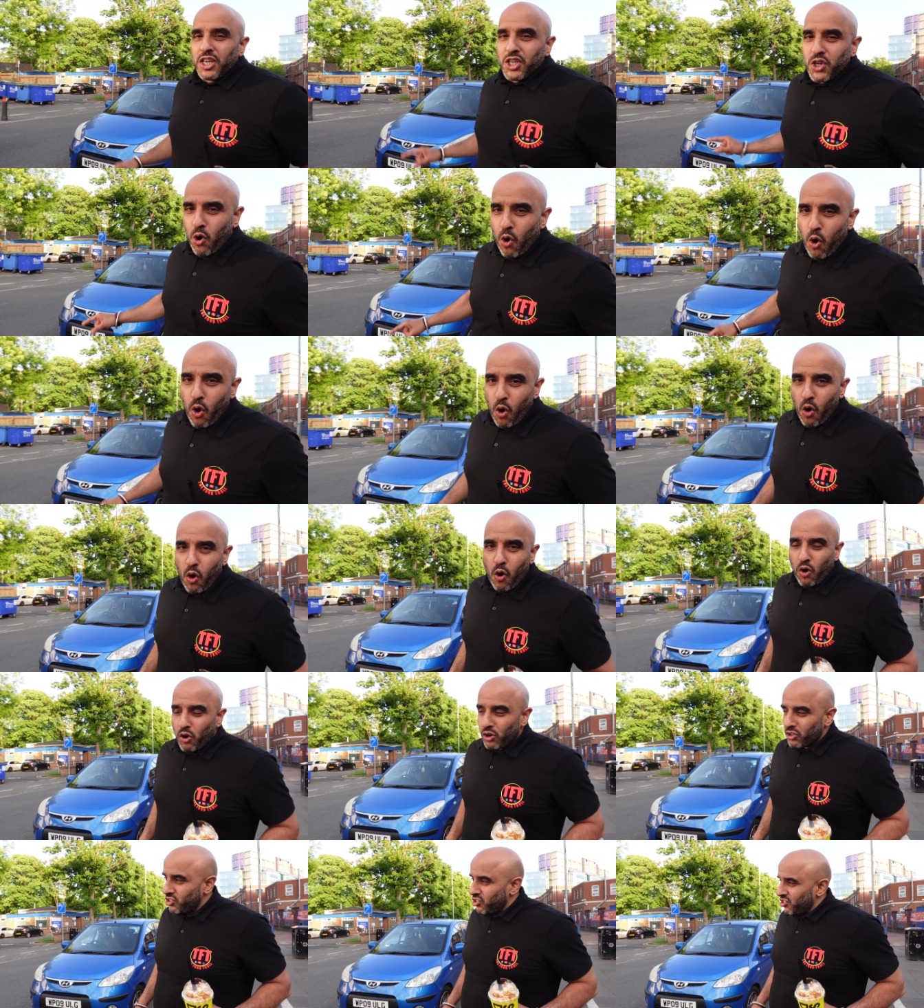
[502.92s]

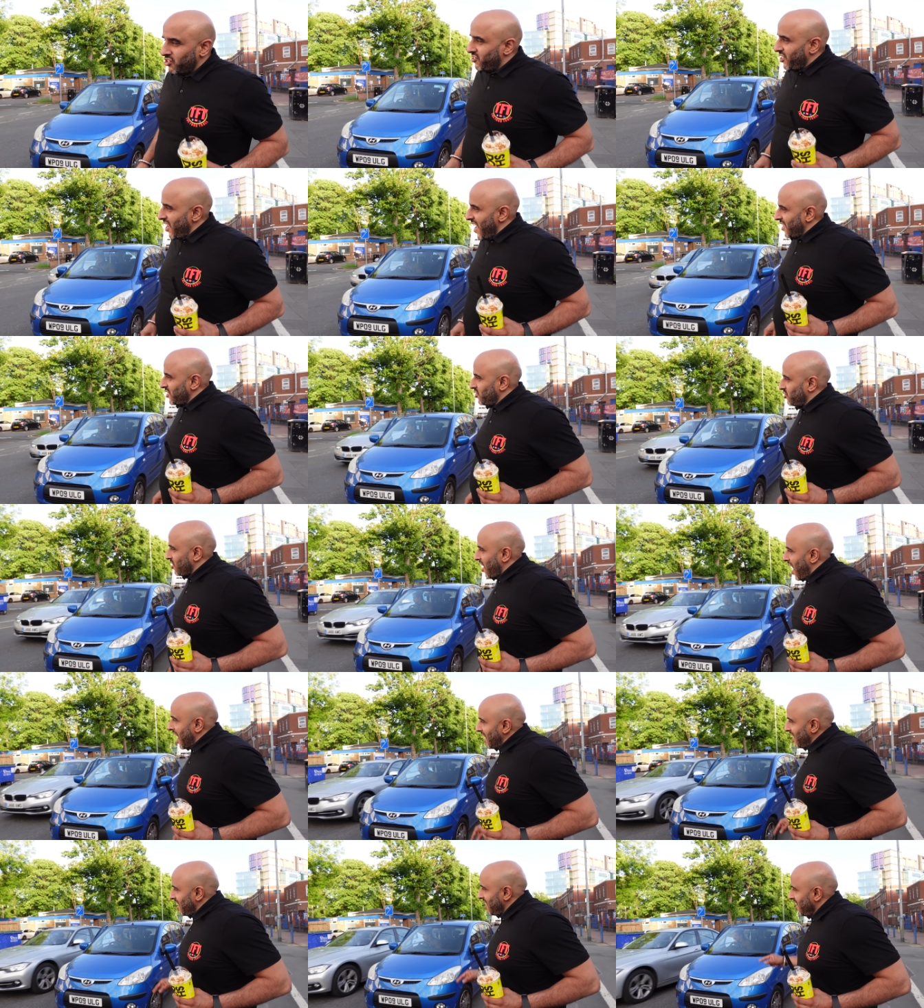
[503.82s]
your steak
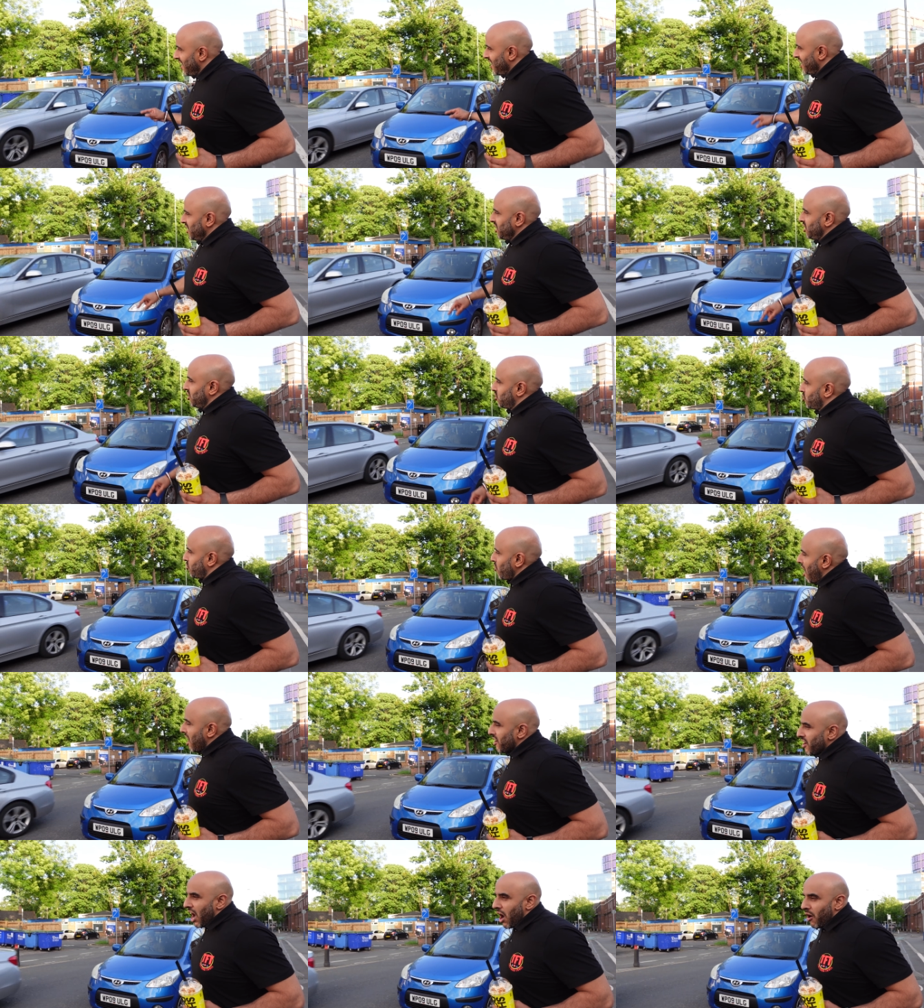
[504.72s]
stack, he's
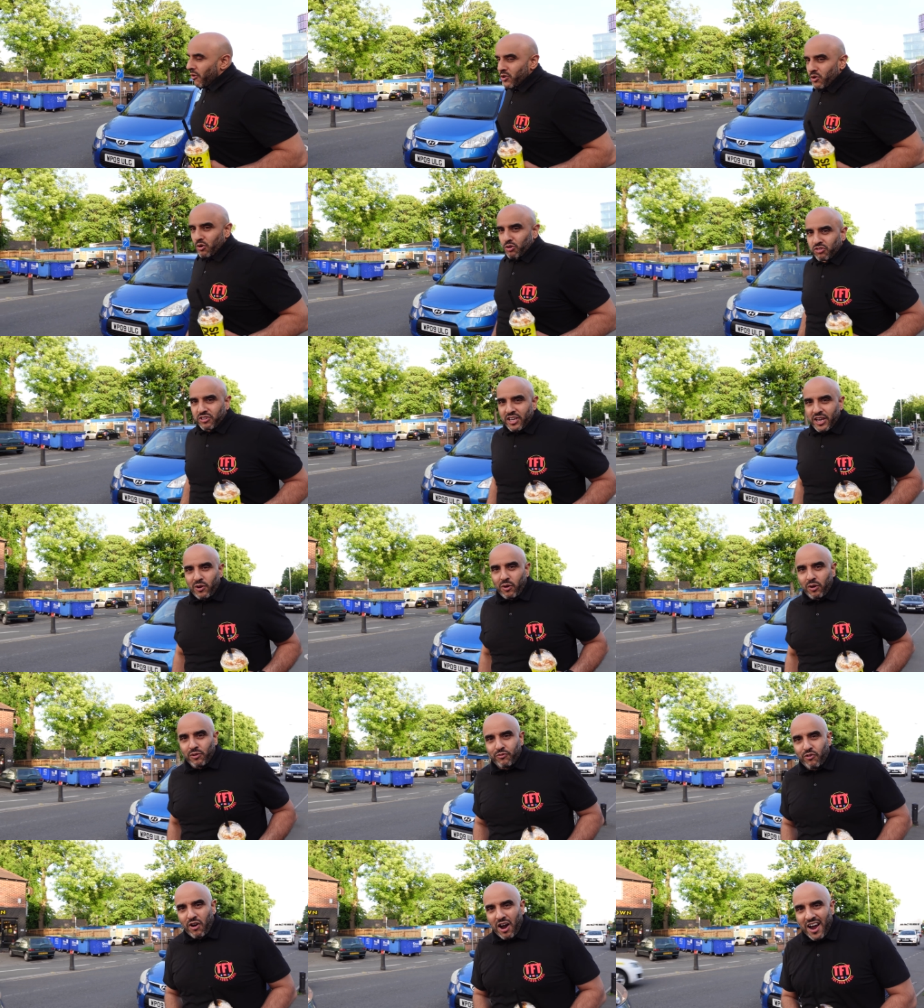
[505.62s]
tried out your skin
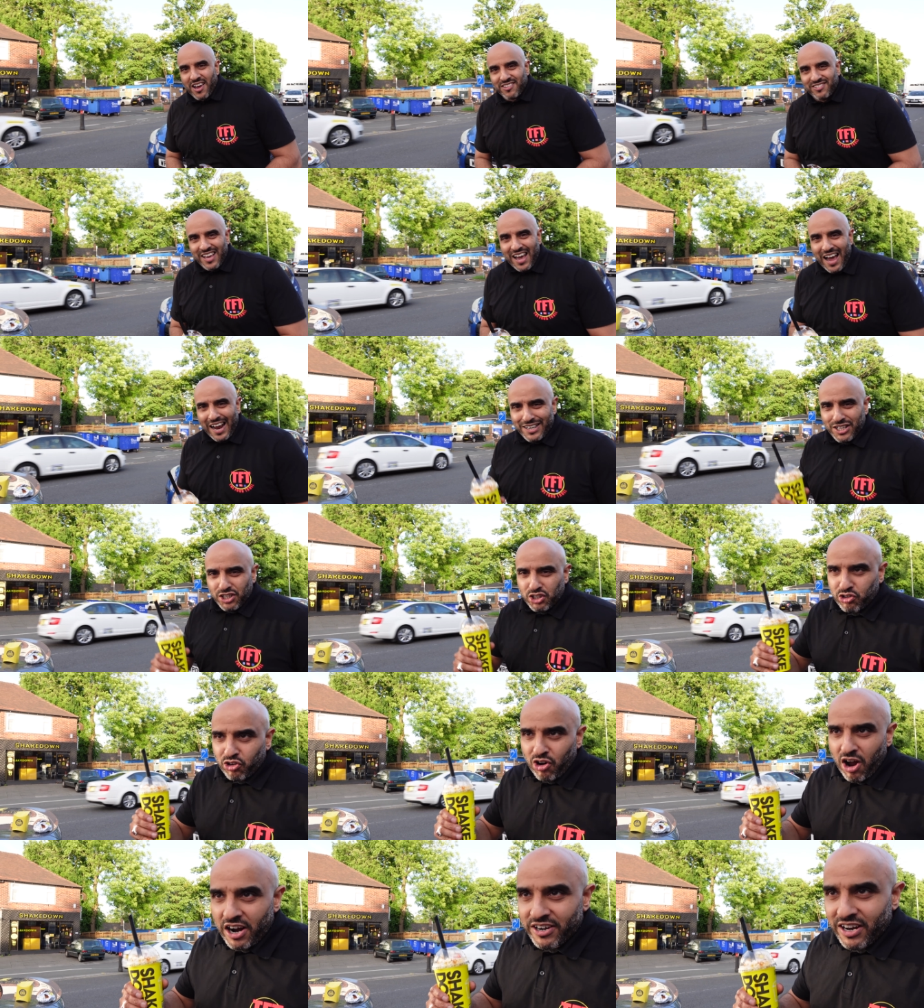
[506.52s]
on fries, and he's
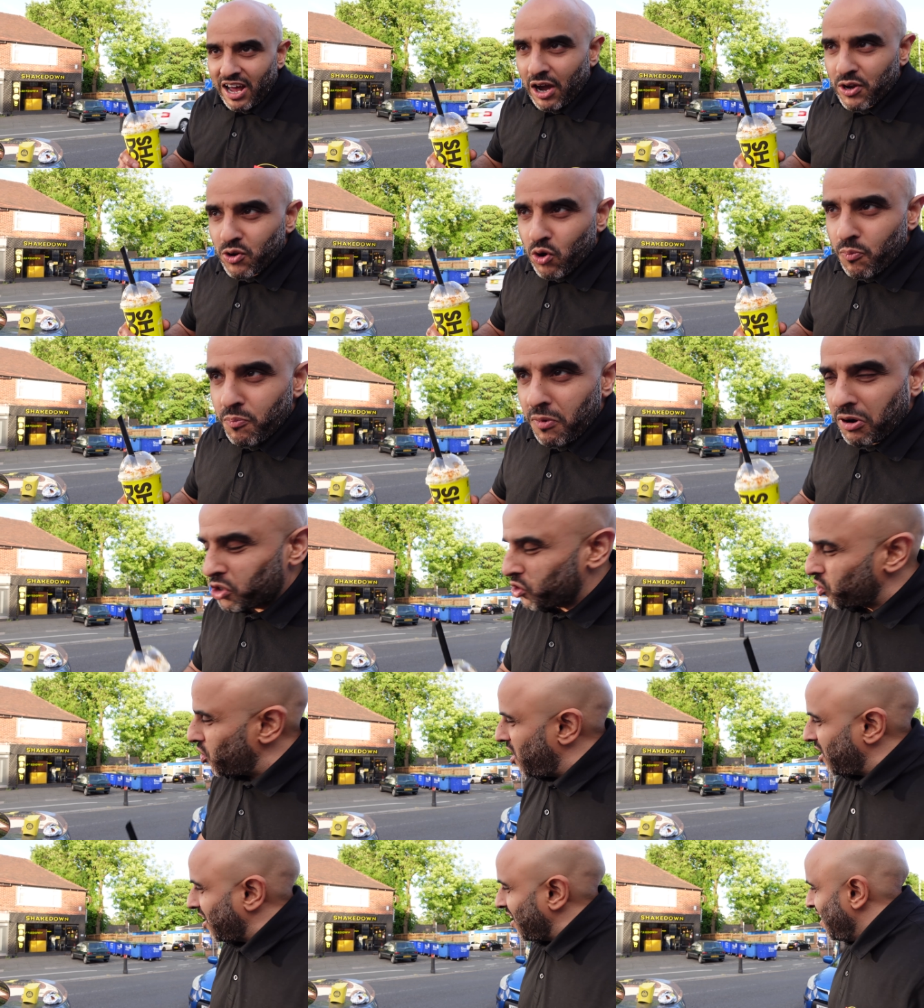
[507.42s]
tried out your
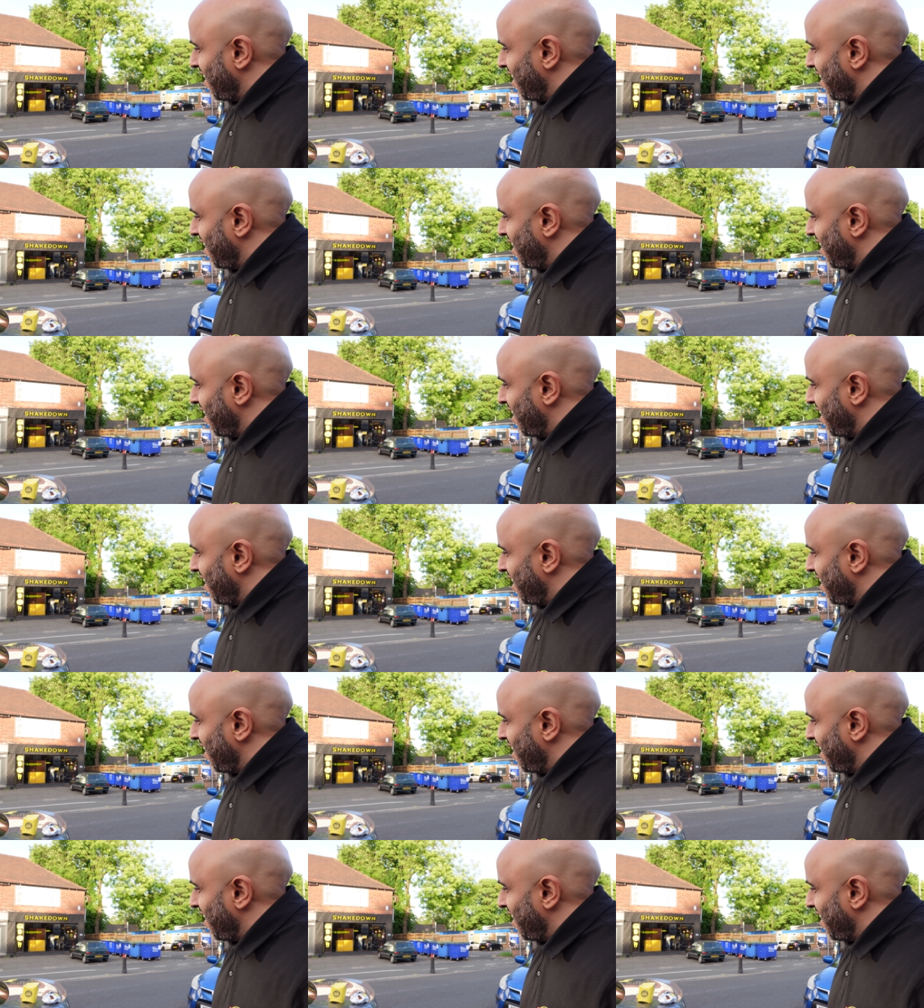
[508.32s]
milkshake,